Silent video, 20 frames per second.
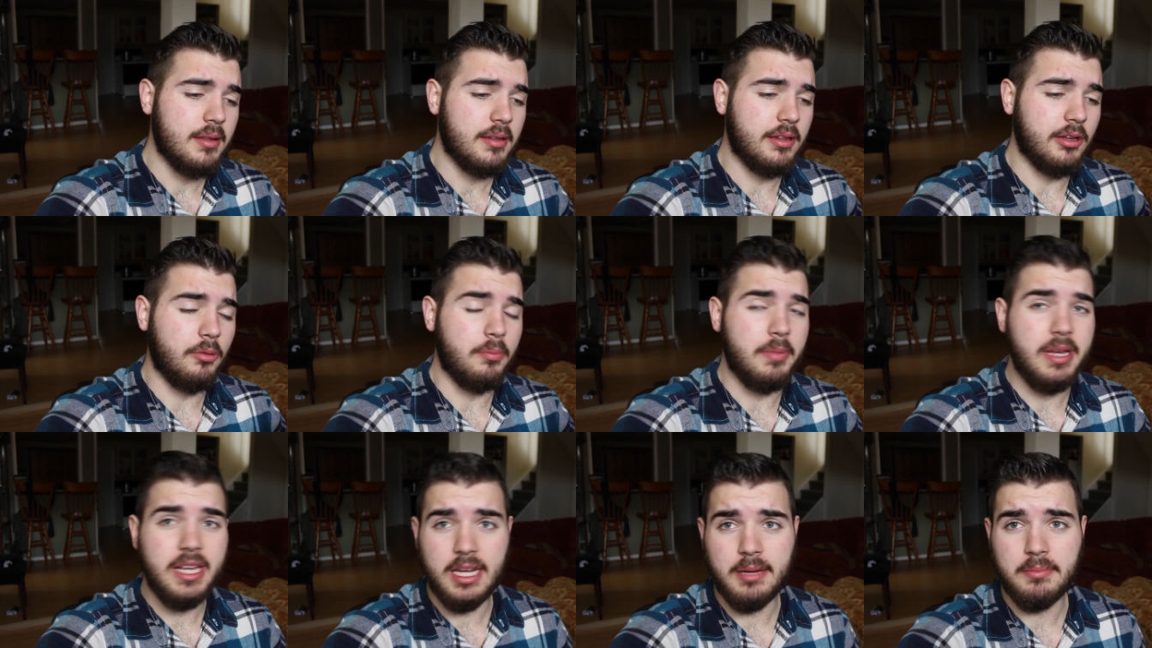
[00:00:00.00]
So
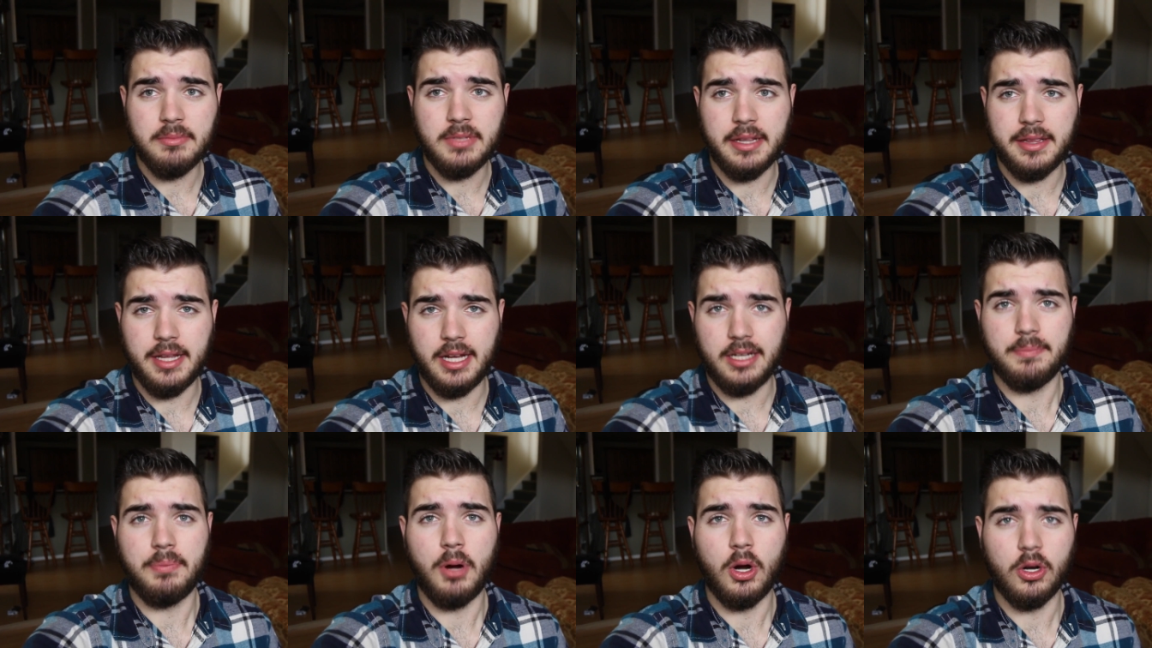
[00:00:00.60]
me and him
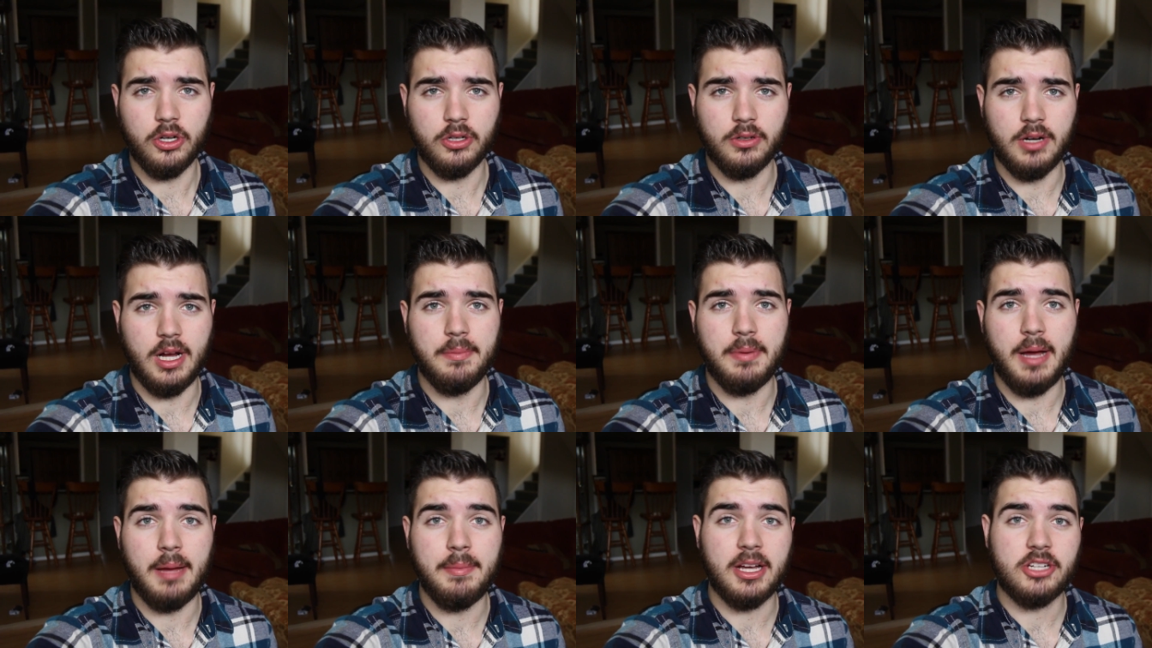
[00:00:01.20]
decided to partner
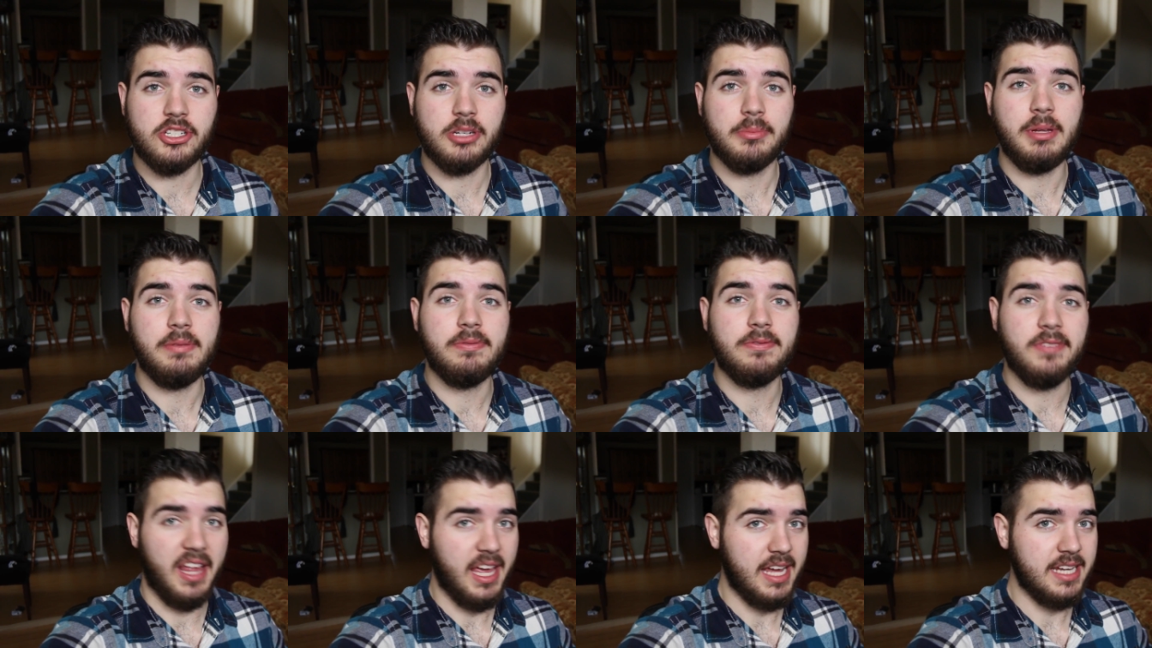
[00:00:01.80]
up. I'm actually gonna
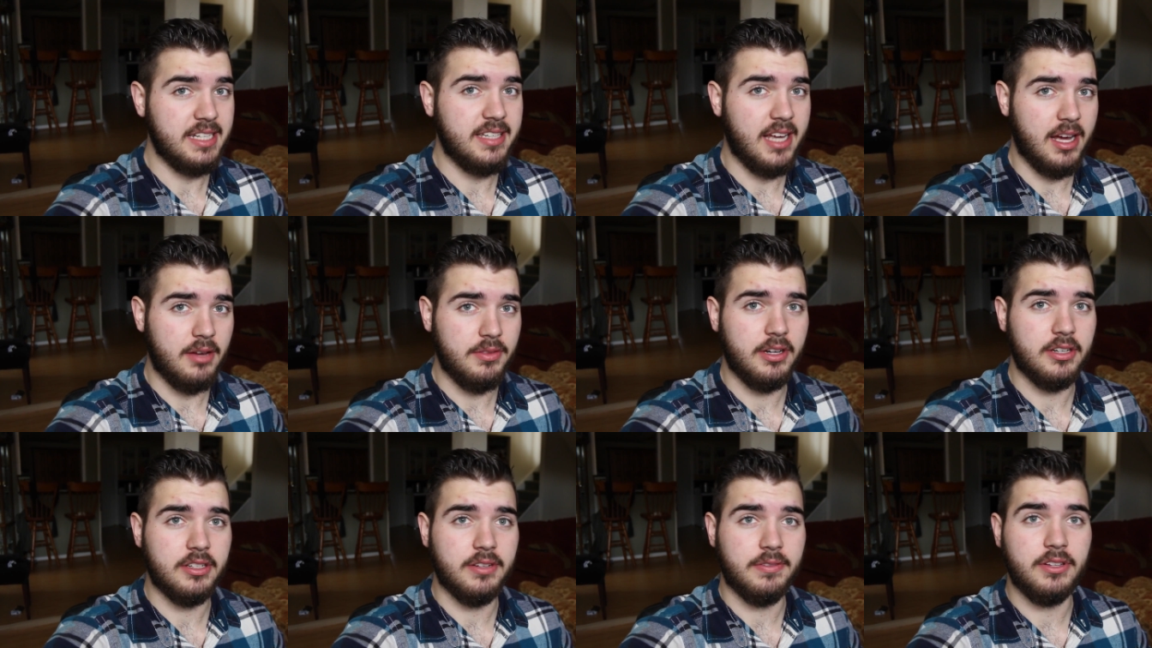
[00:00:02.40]
be flying
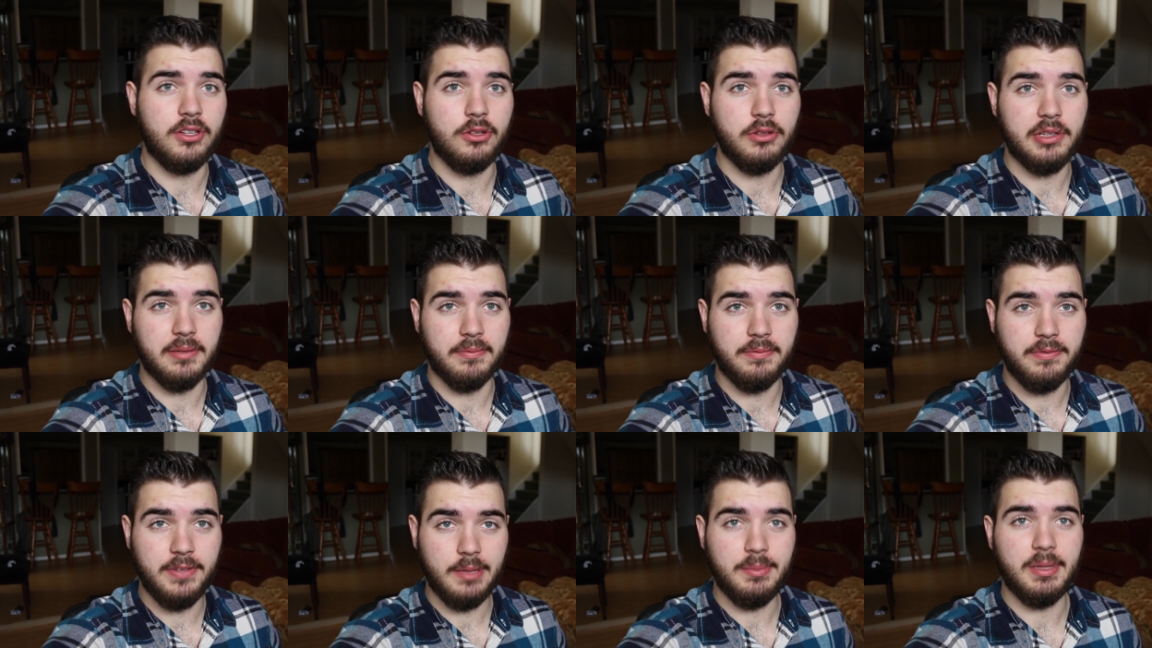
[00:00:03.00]
down there to do
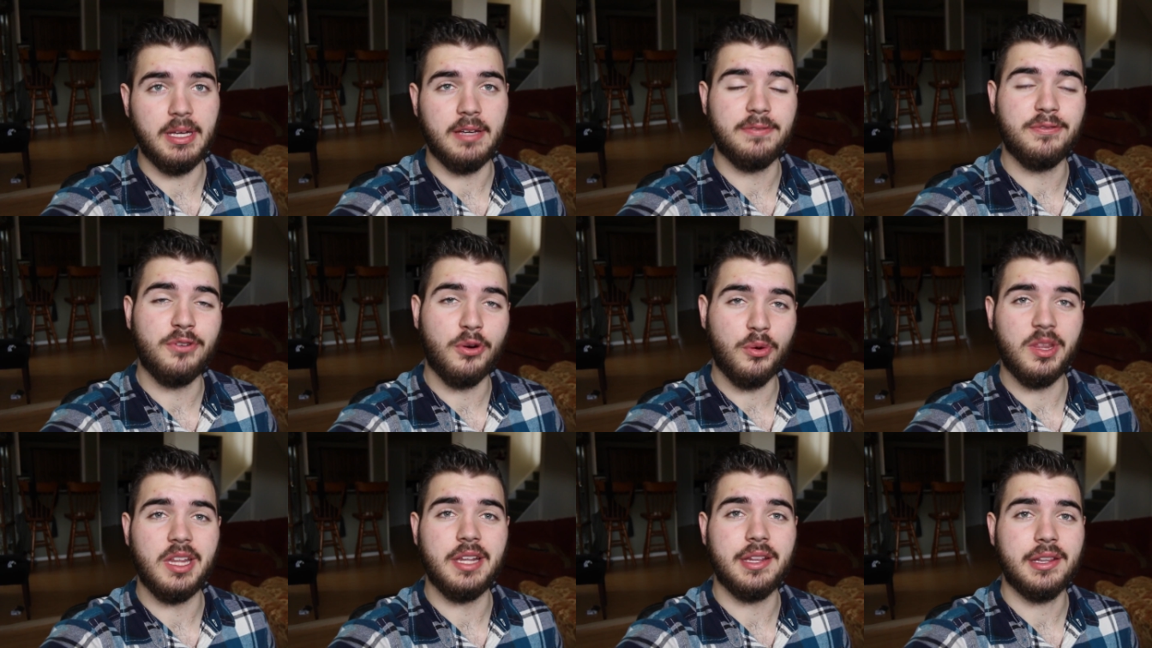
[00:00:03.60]
some filming
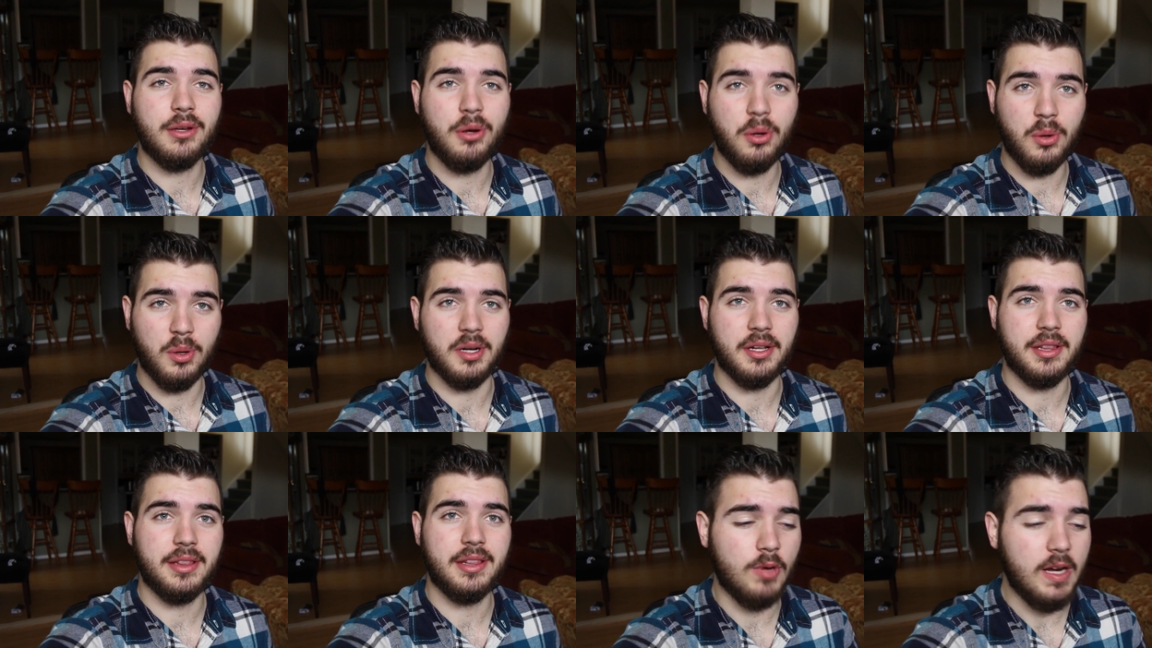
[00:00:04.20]
for this
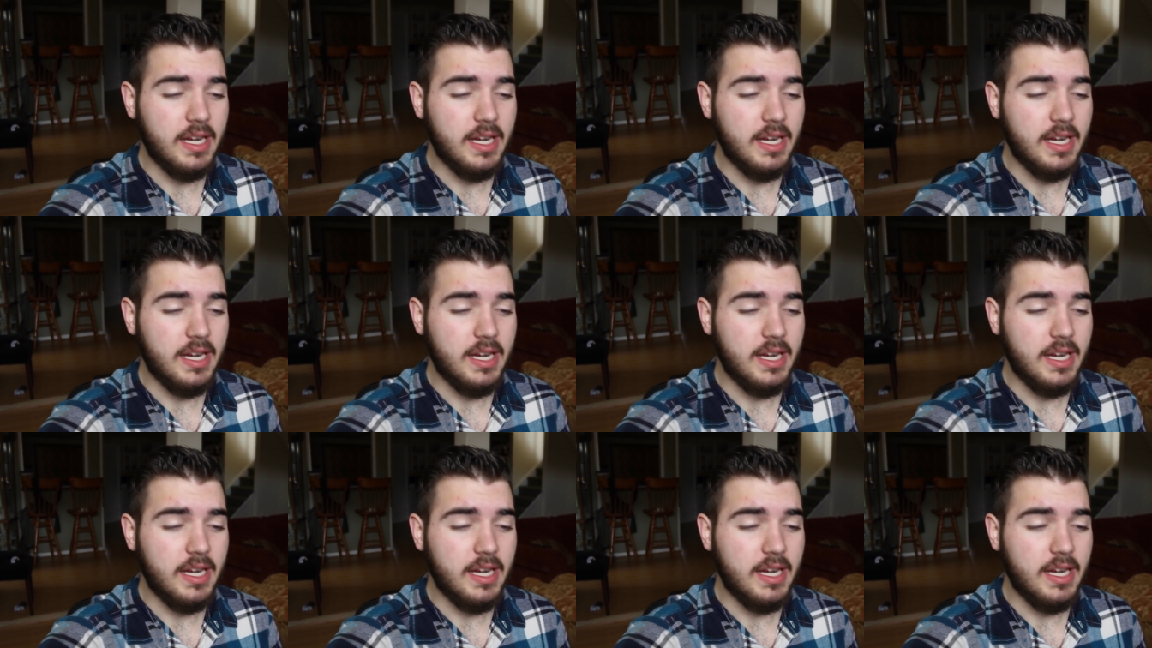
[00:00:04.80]
course.